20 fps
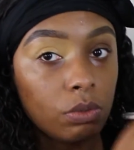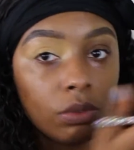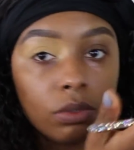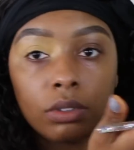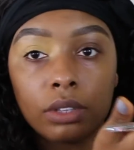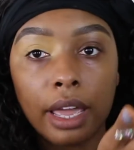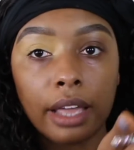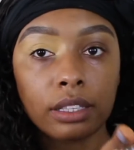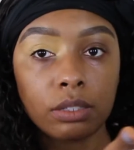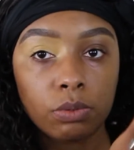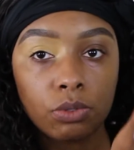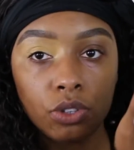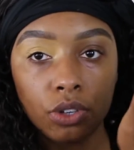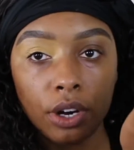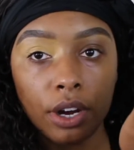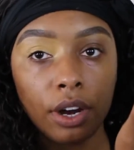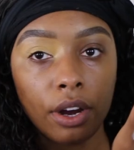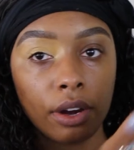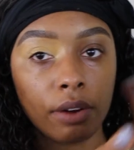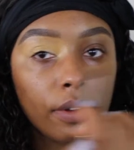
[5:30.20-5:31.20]
that's what you're
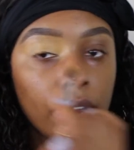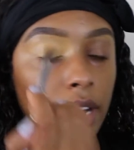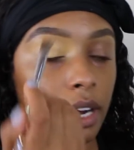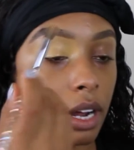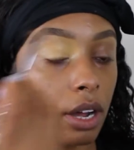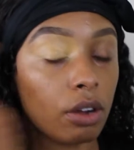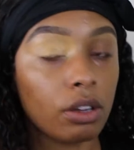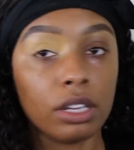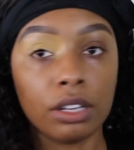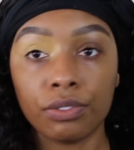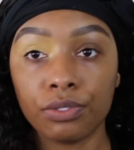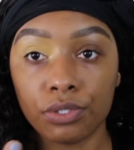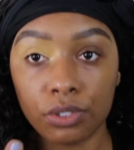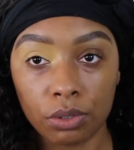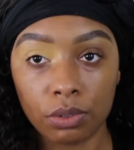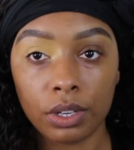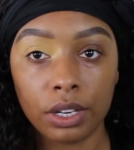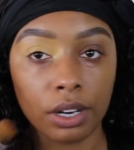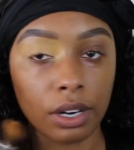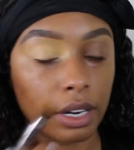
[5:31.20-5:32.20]
hearing right now, if you
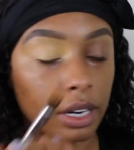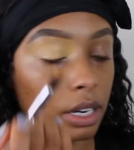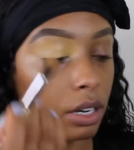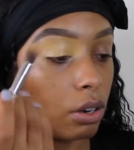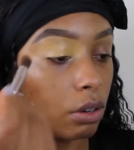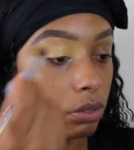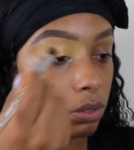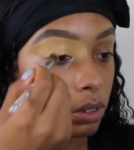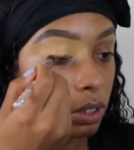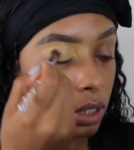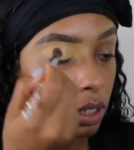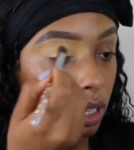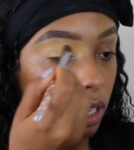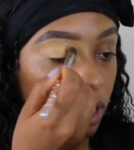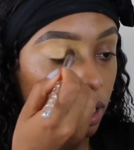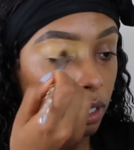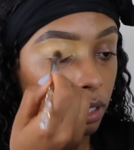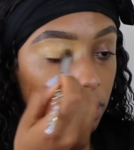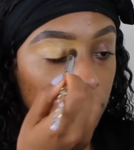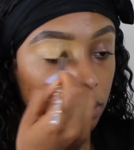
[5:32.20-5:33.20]
hear it, hopefully
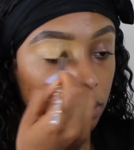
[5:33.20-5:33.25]
not.